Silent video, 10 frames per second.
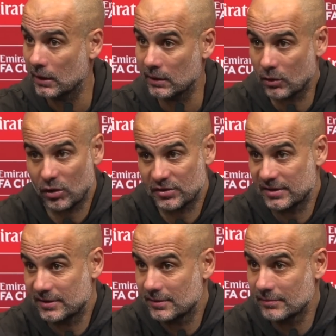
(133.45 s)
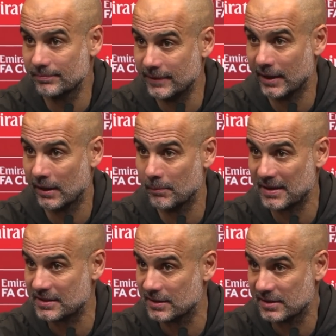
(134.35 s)
The crosses, they are a
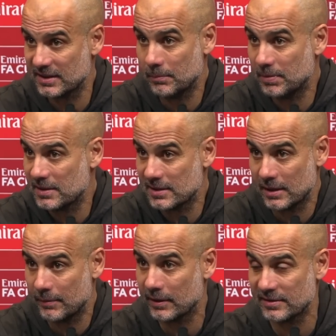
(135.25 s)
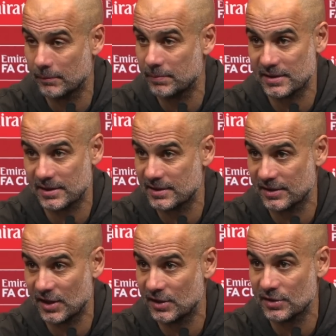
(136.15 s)
masters of set pieces. Every set pieces is
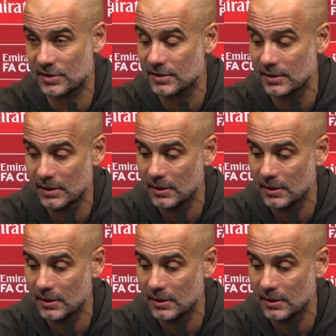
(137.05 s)
a dangerous.